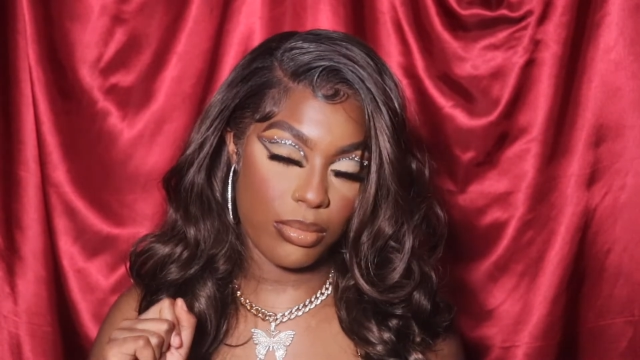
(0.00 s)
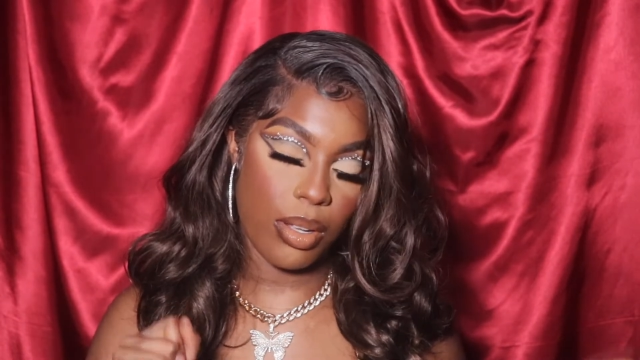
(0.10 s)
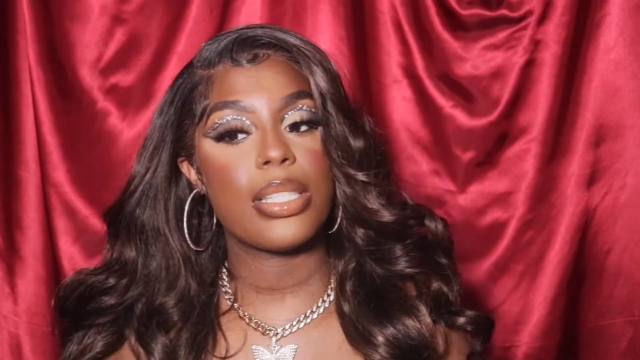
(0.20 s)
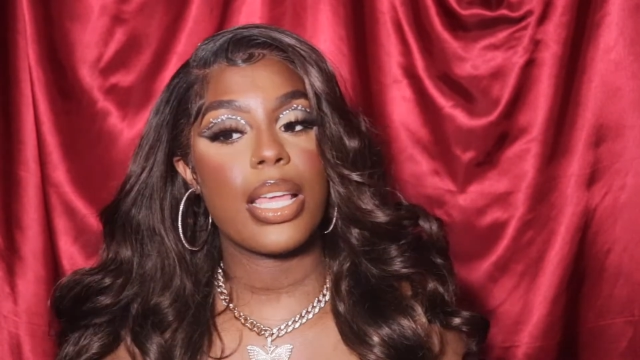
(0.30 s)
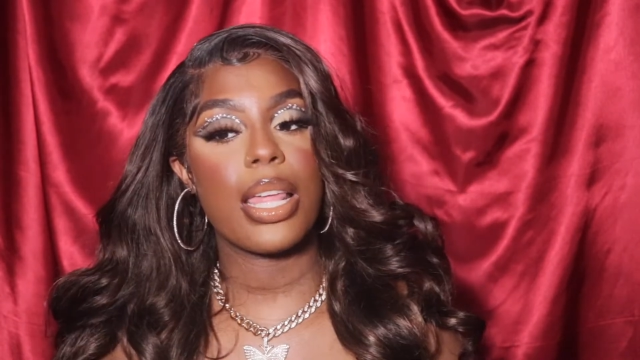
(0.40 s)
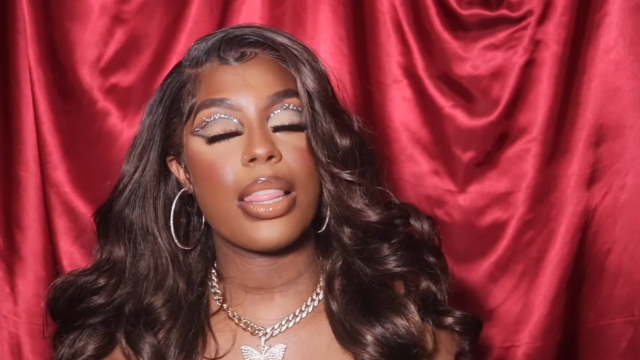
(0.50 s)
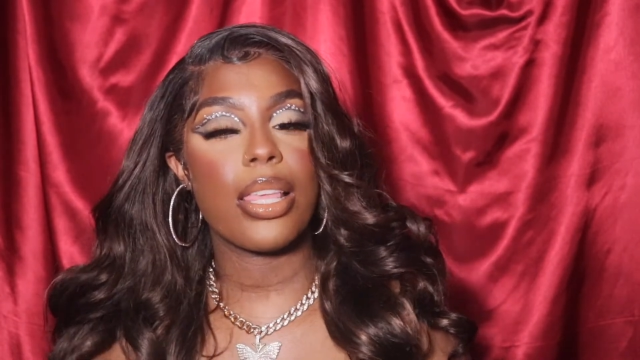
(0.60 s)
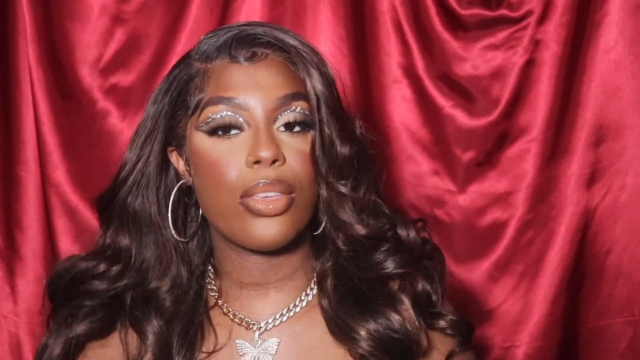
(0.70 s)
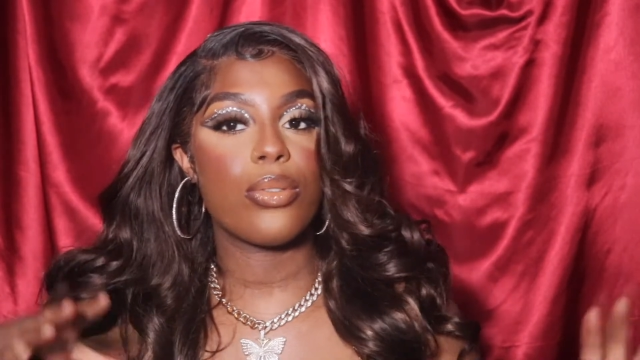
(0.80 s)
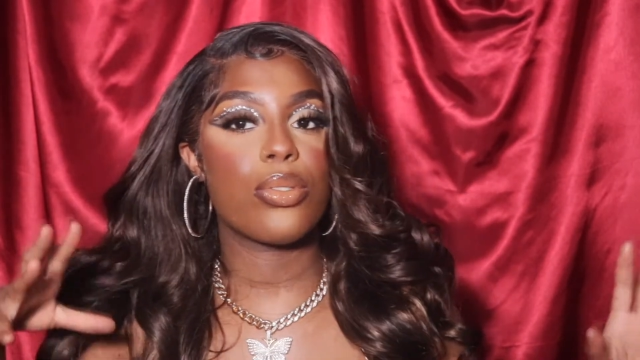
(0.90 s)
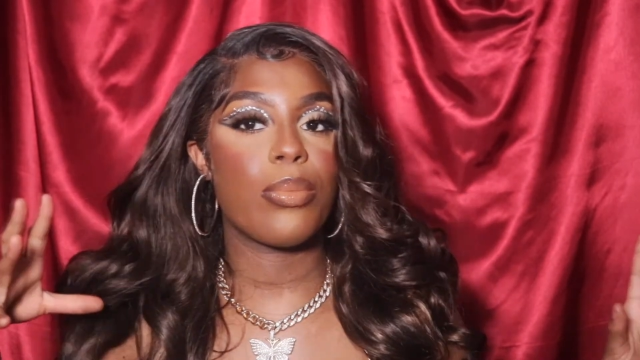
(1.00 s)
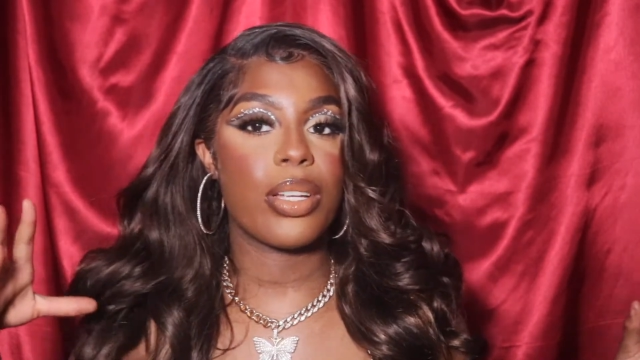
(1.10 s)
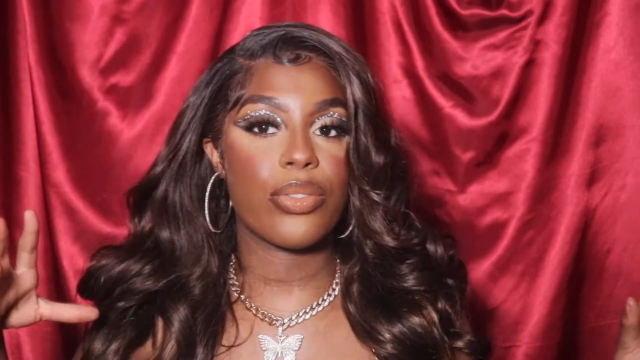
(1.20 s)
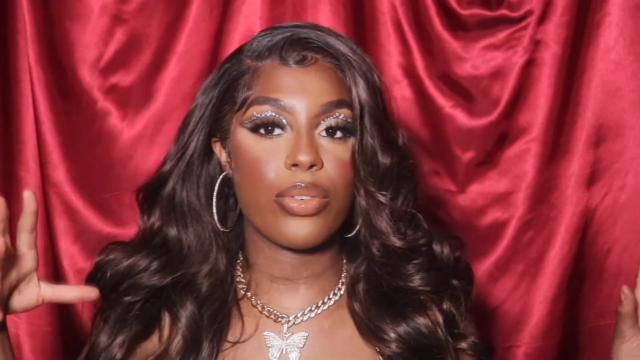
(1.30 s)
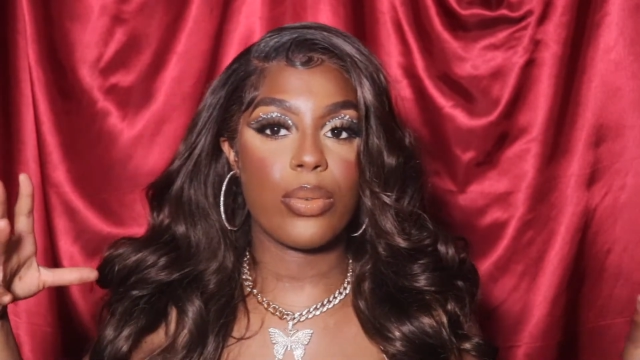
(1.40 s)
Say thank you so
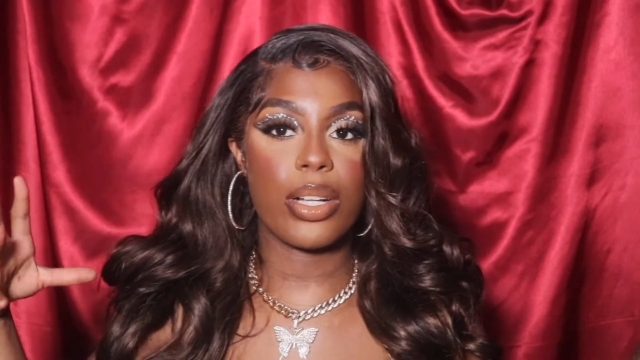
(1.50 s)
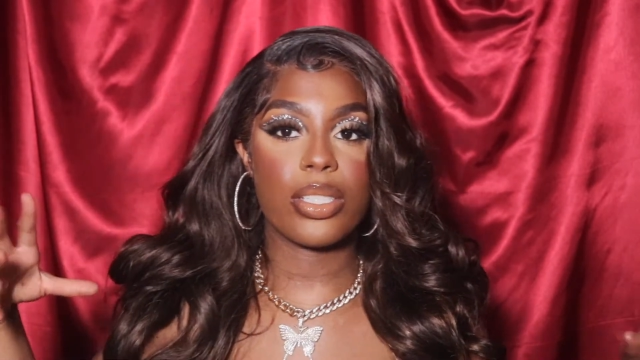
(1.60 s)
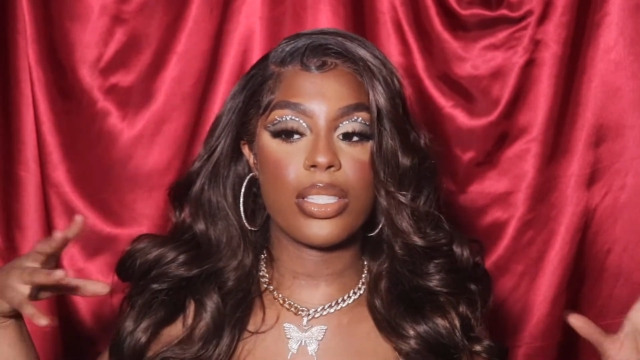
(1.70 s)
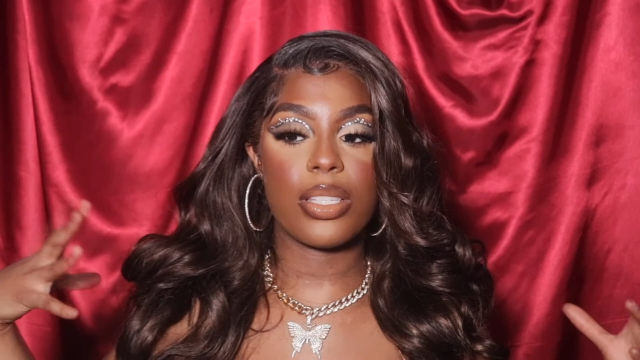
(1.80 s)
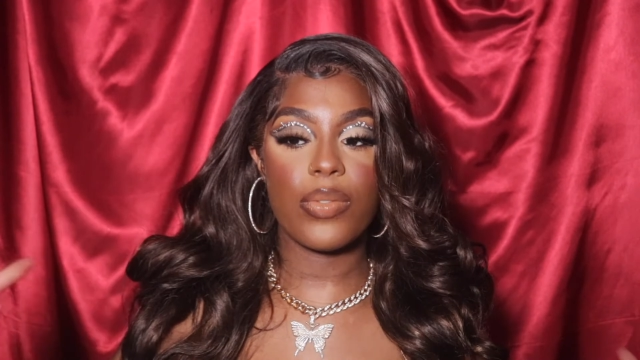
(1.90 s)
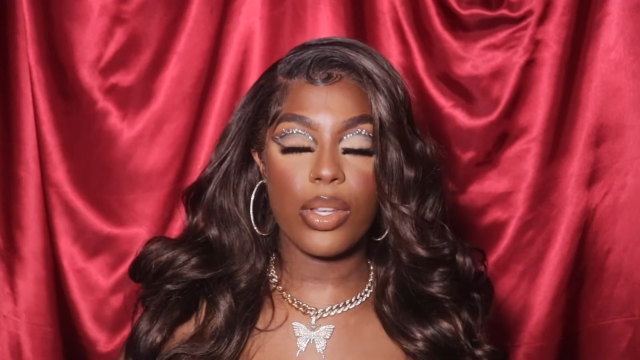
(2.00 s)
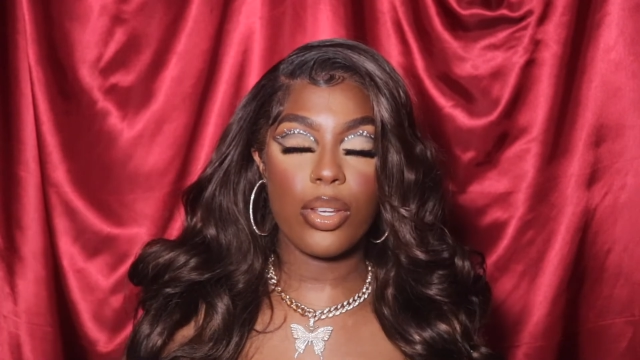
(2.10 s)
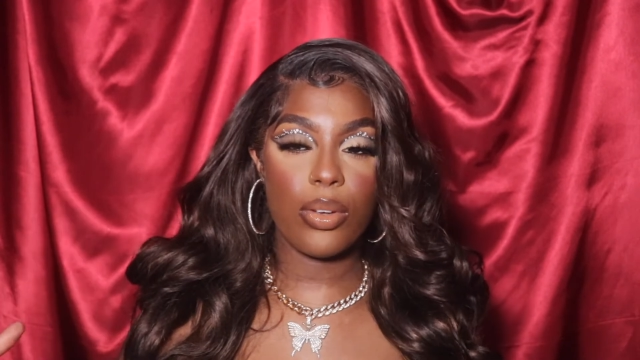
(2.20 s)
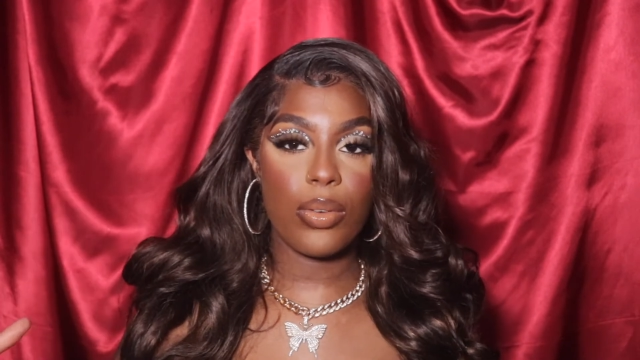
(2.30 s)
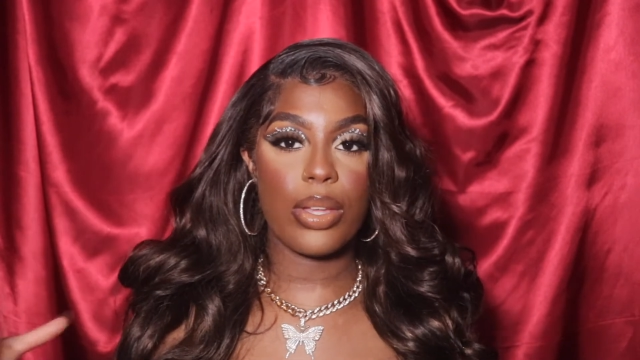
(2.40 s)
much for watching this video.